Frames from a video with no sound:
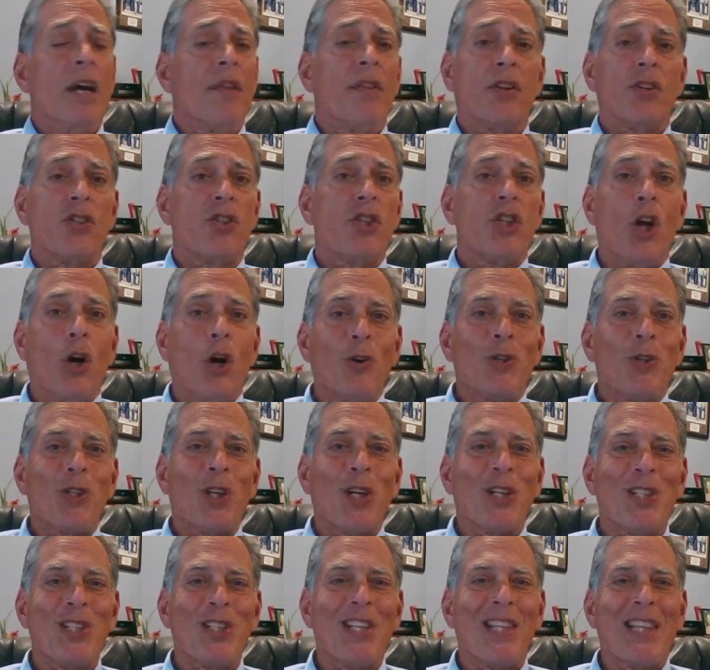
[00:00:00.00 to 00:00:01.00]
there's no
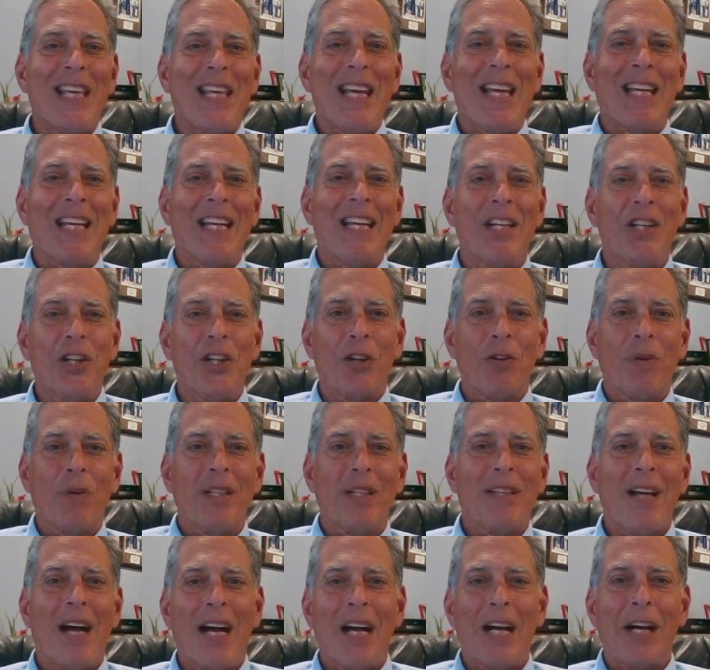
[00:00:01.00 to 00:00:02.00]
such thing in your
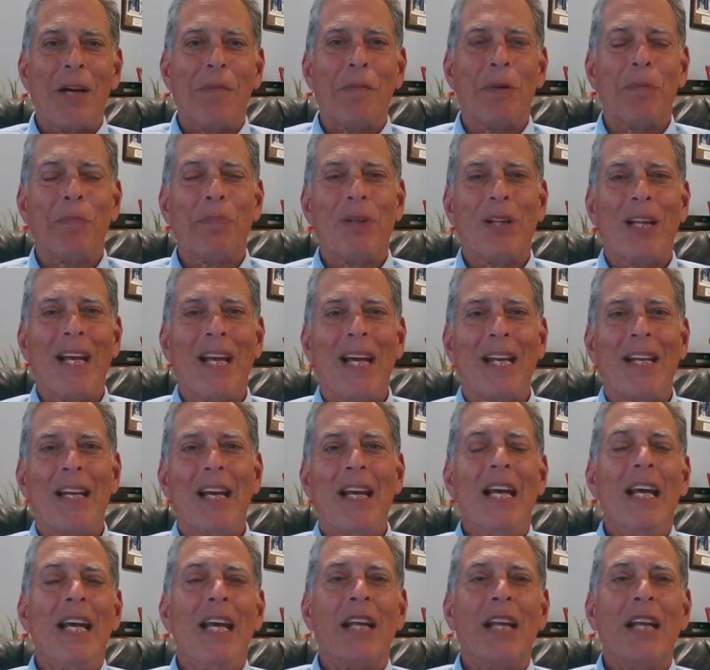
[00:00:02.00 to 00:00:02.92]
retirement plan.